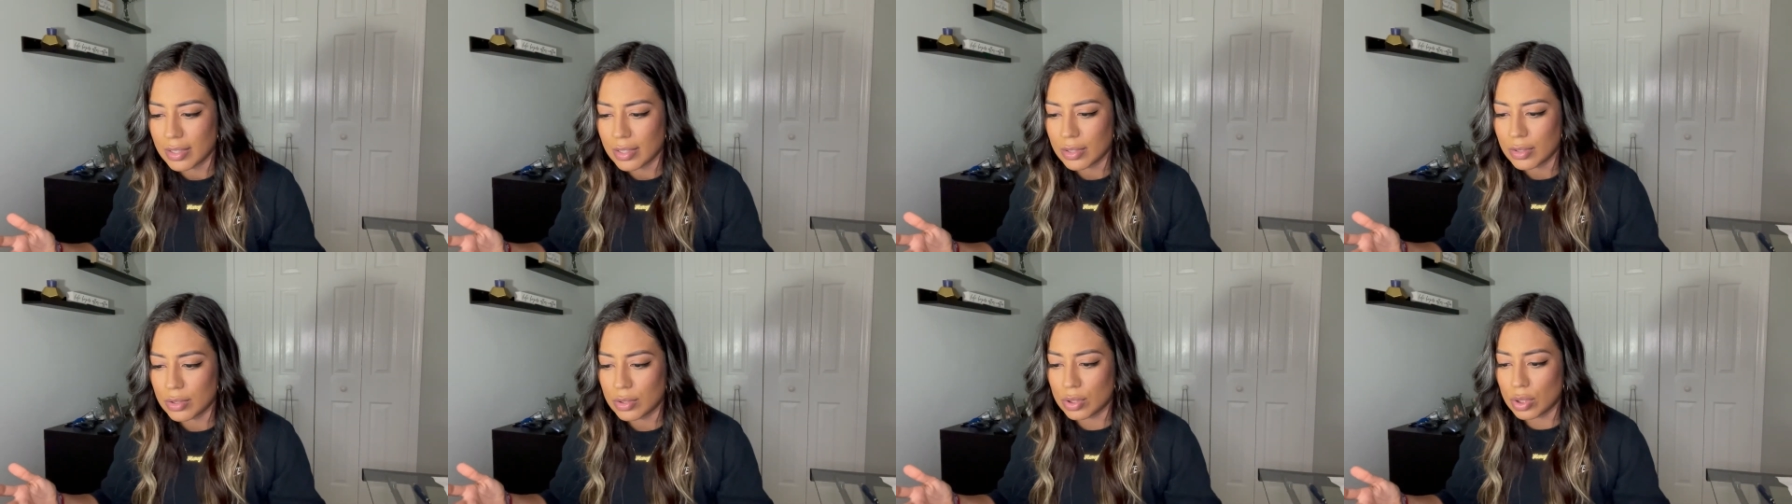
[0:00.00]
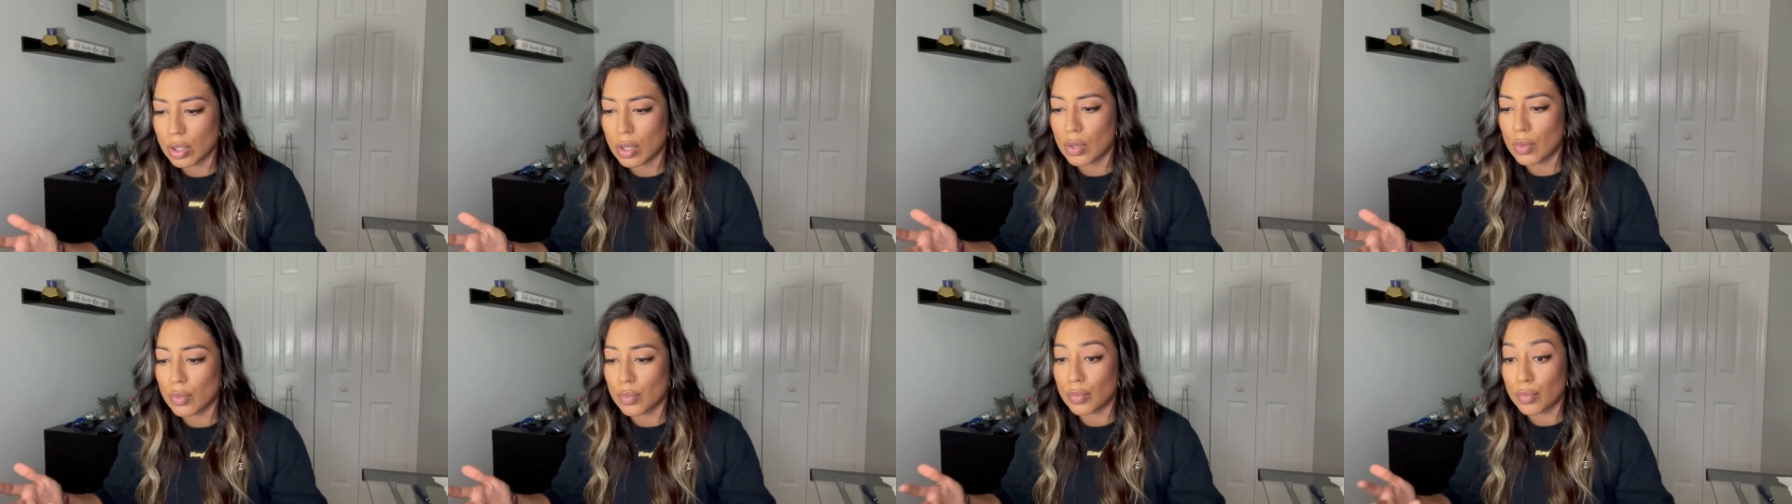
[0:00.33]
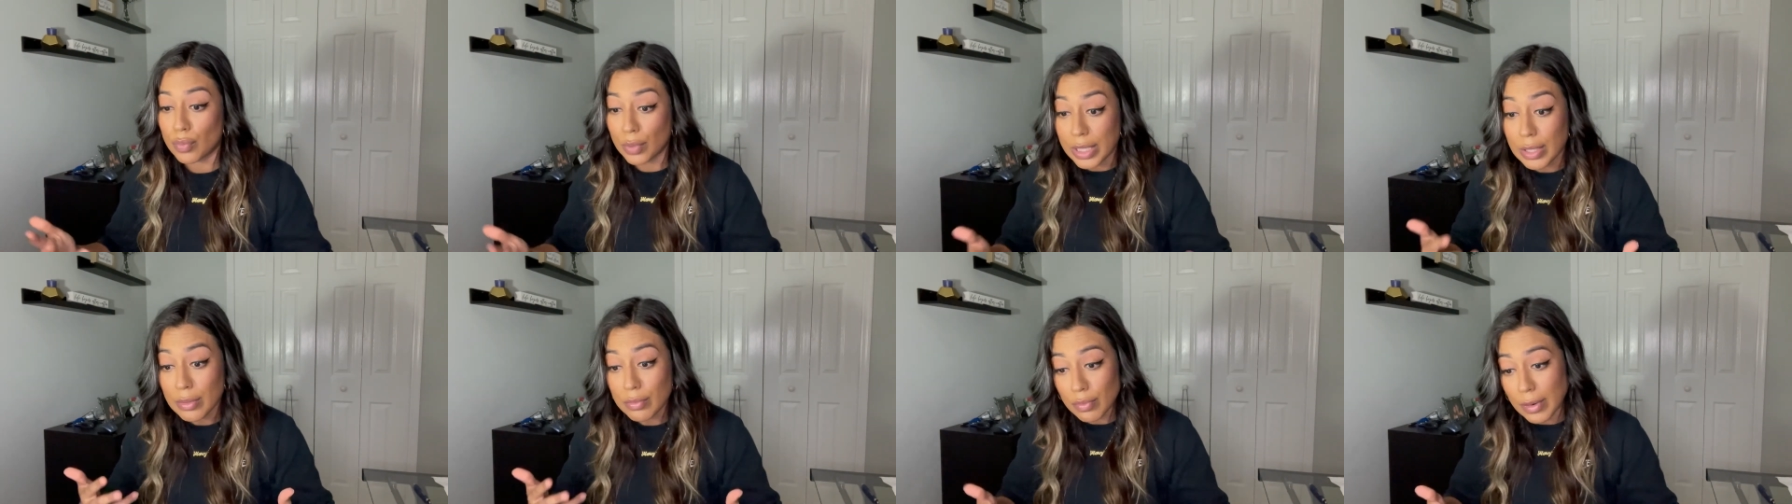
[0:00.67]
So
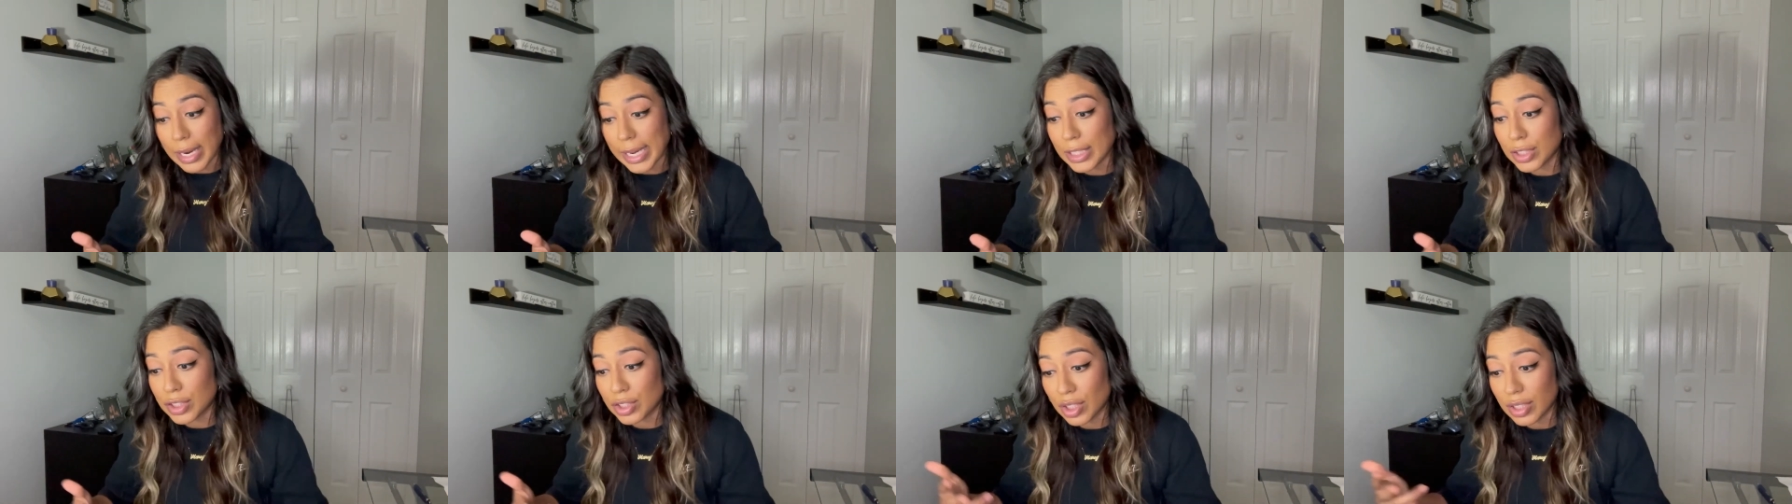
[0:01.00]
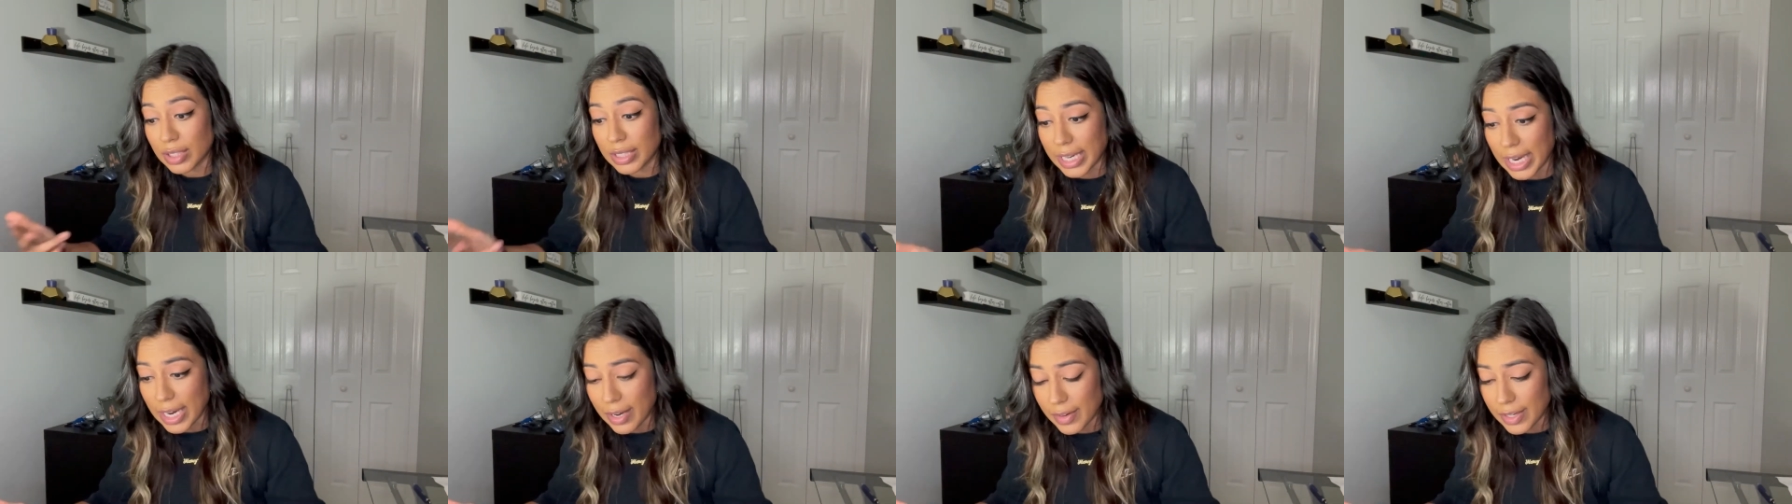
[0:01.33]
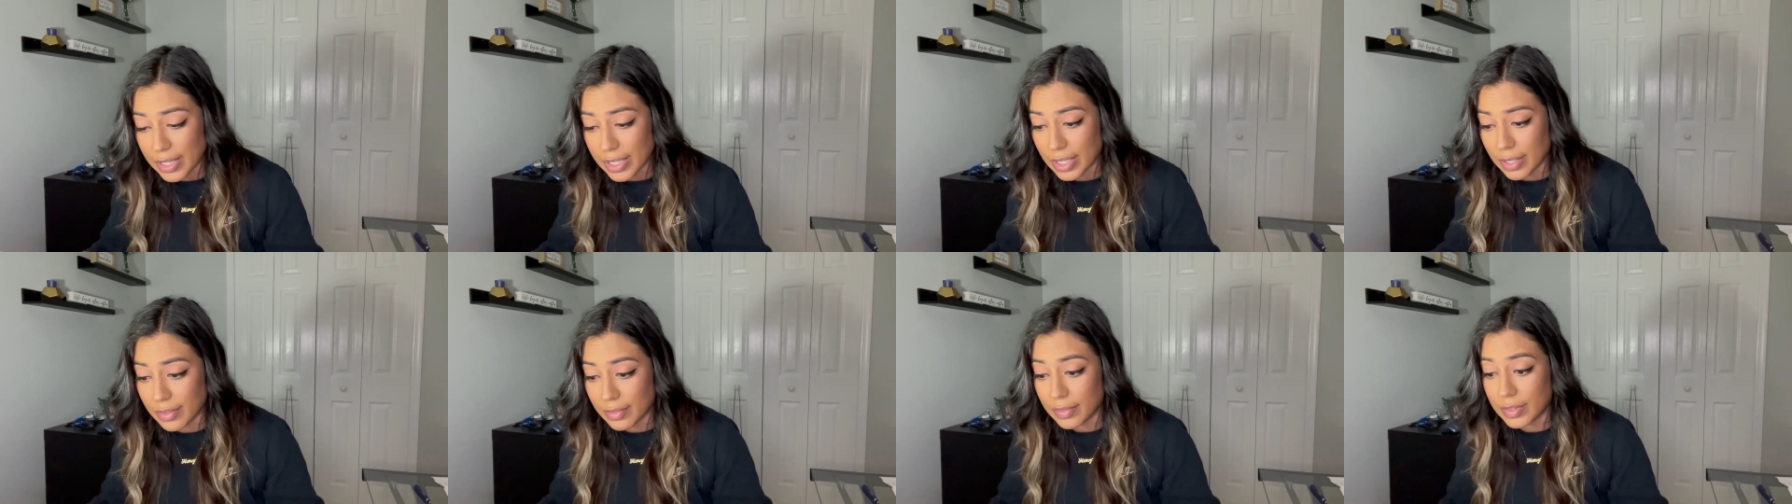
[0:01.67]
rewrite your
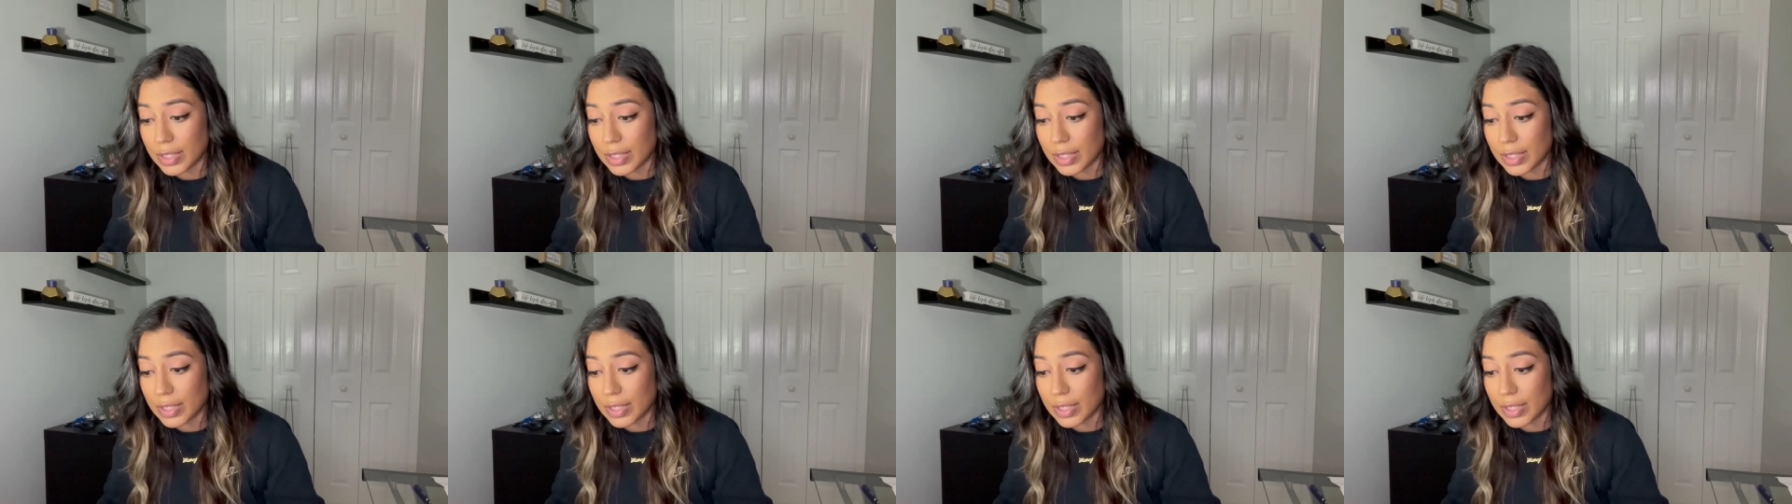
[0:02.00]
narrative.